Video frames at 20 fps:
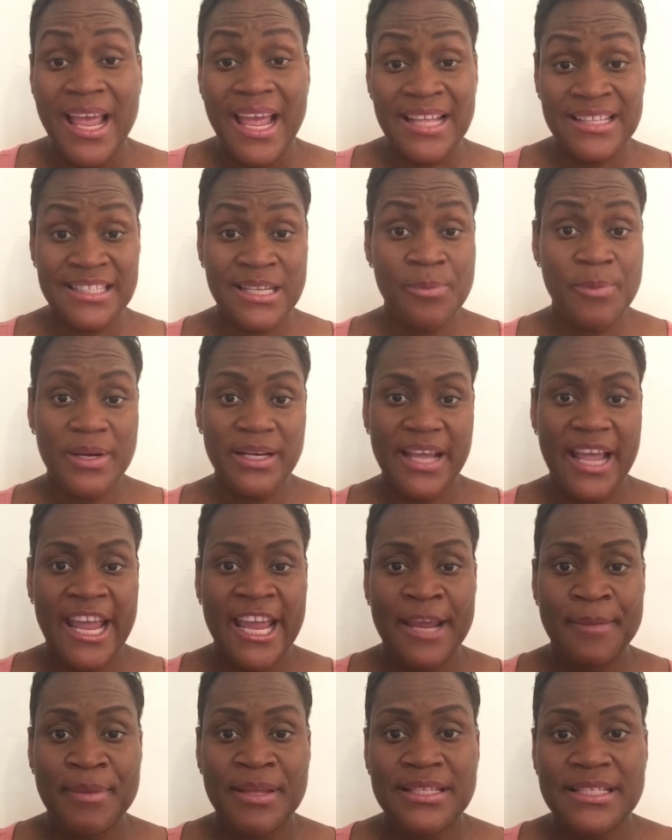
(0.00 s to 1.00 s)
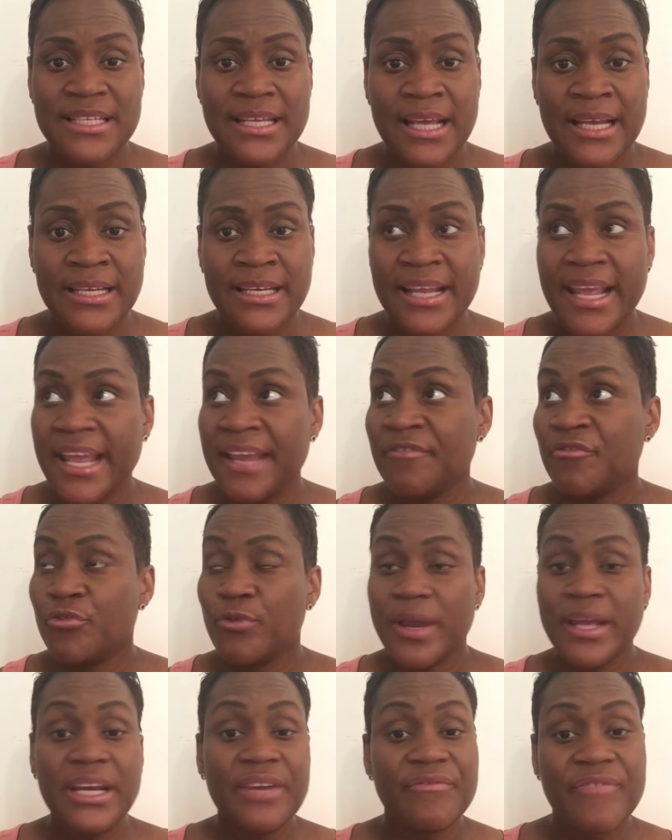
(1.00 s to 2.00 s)
And someone came and gave
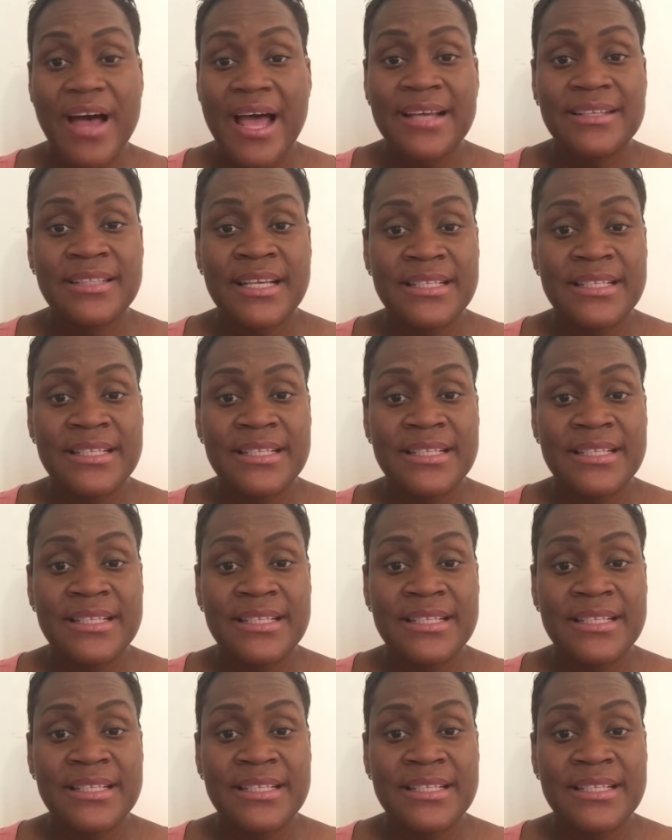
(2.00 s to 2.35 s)
great advice.